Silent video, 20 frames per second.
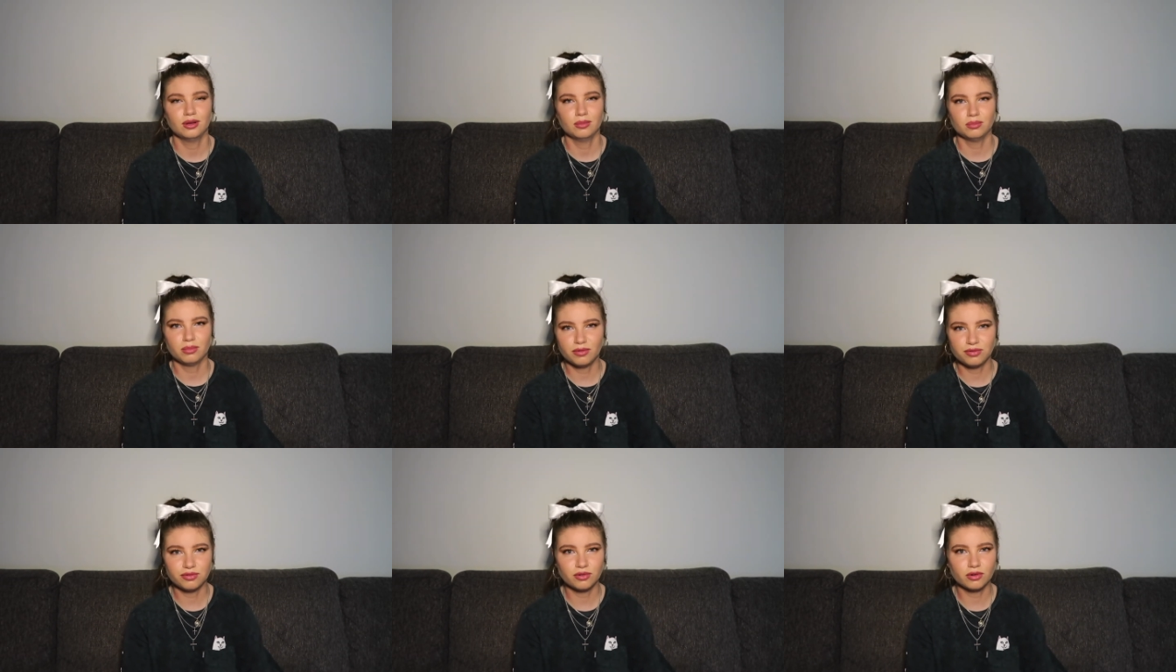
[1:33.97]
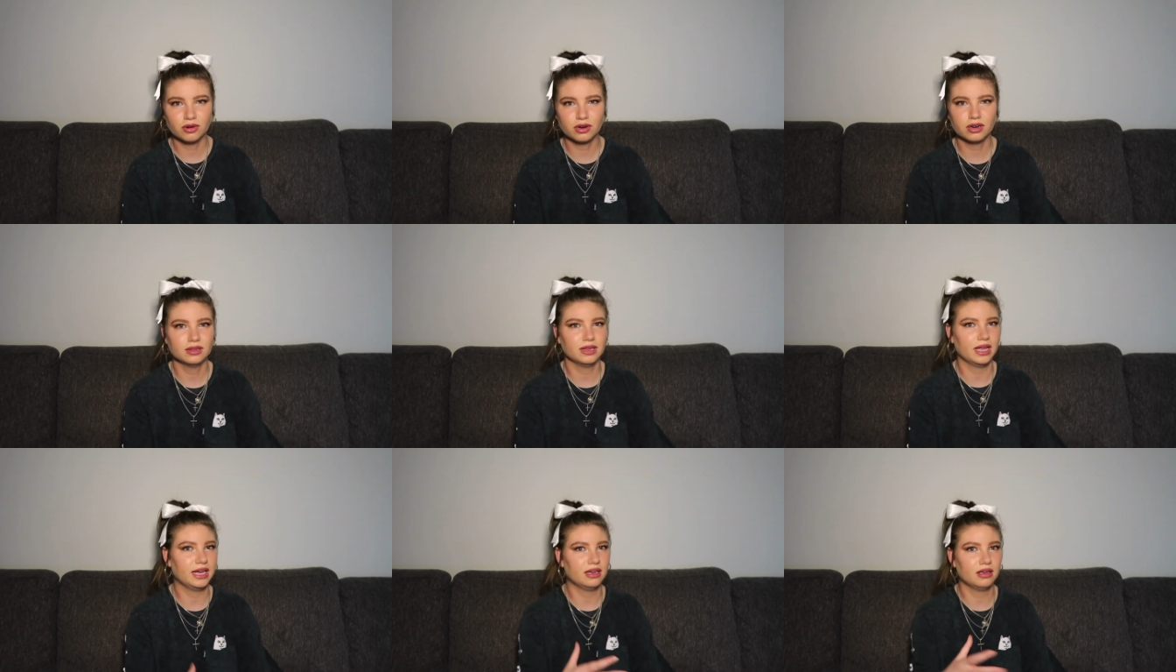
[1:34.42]

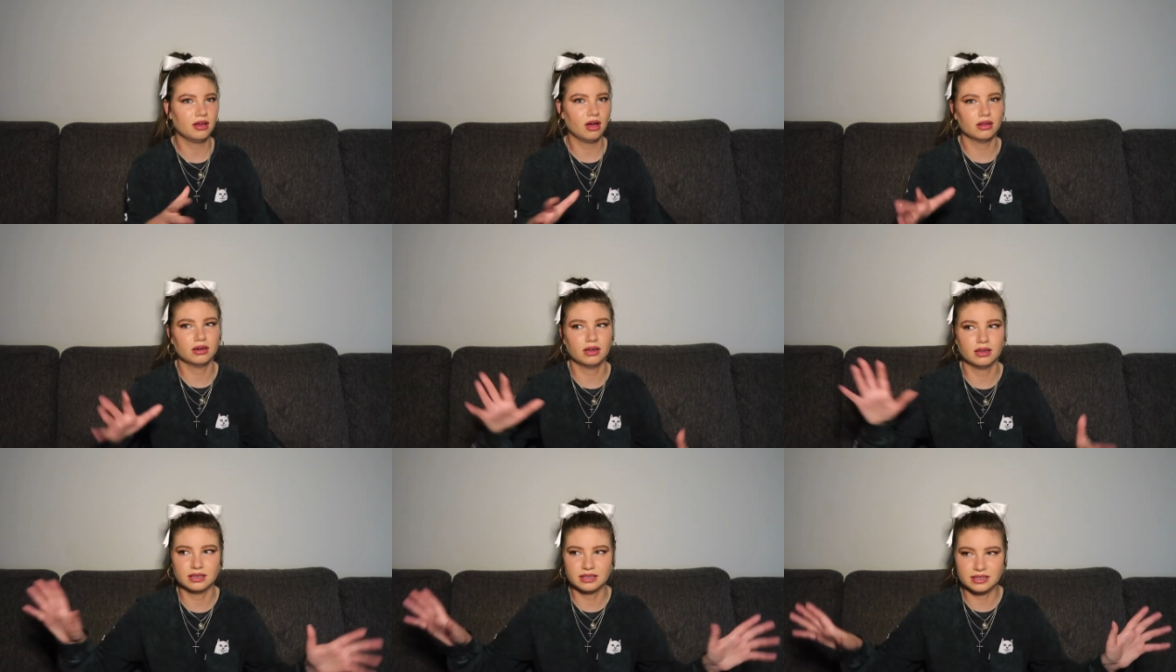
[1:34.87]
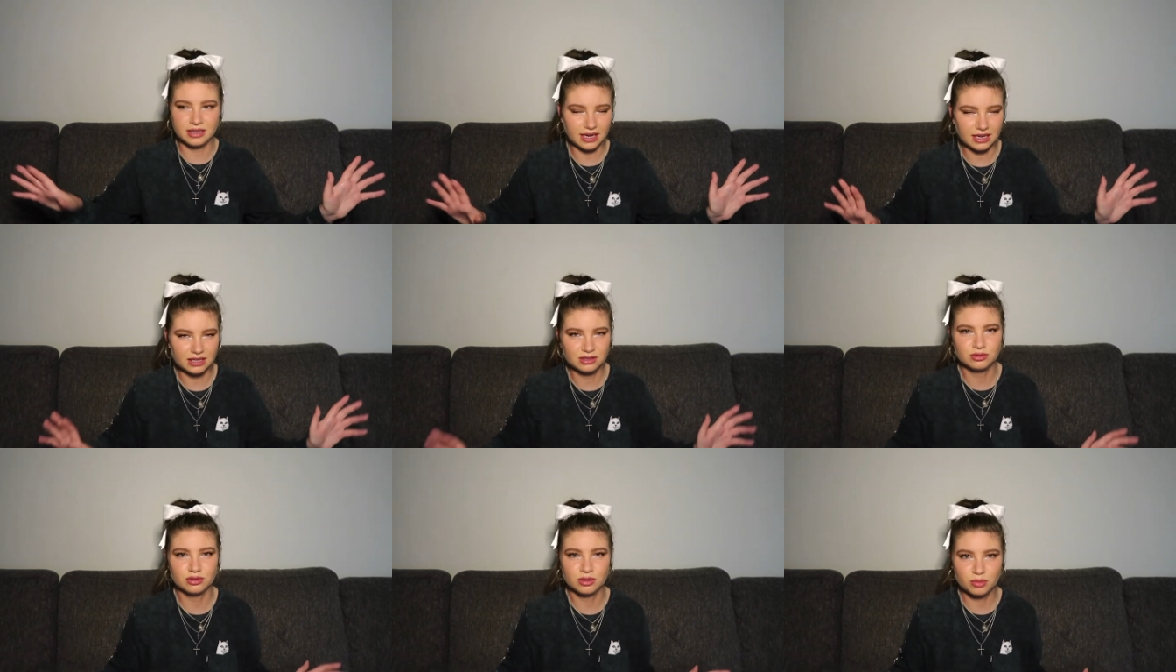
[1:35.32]
before, like gone on
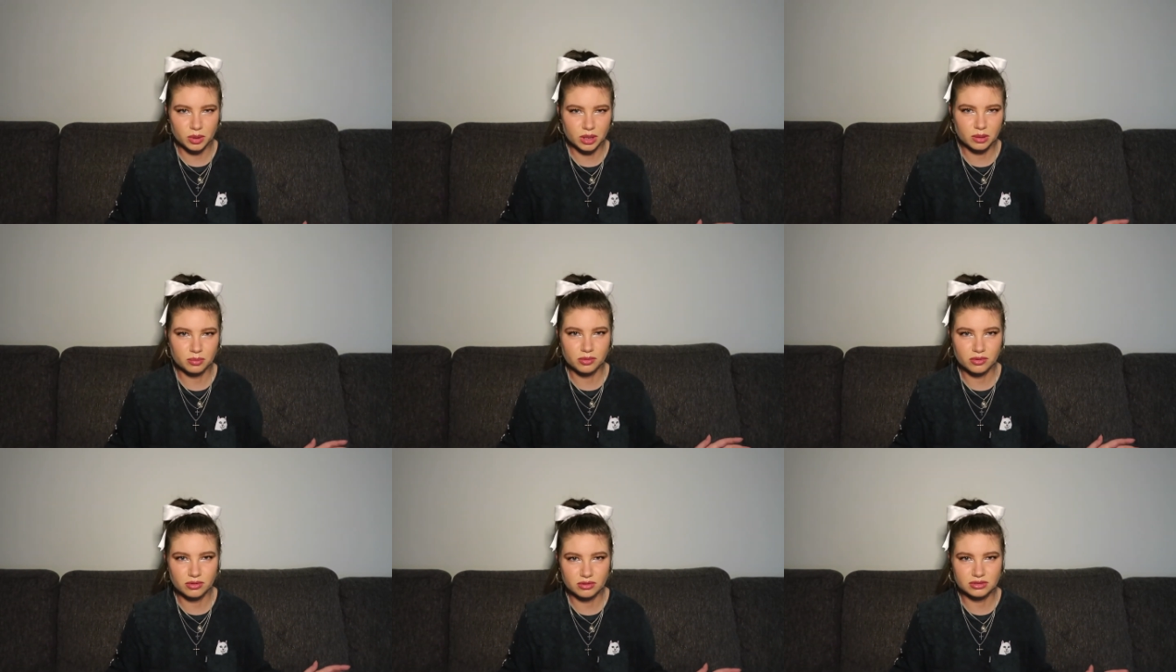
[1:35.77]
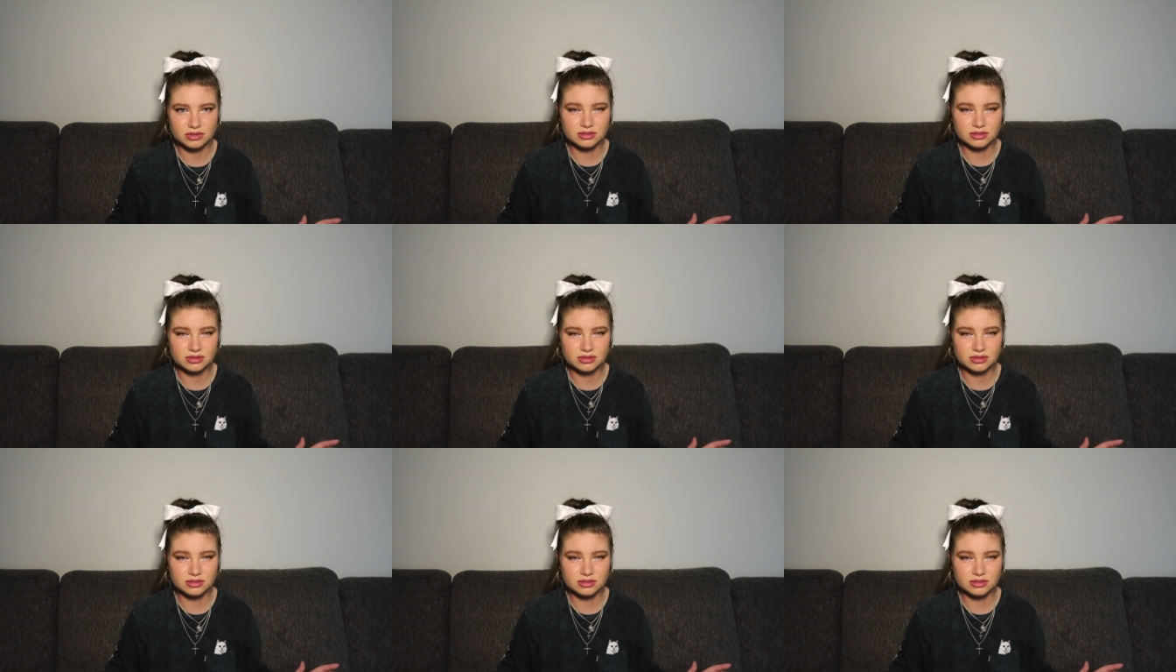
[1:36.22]
dates with people.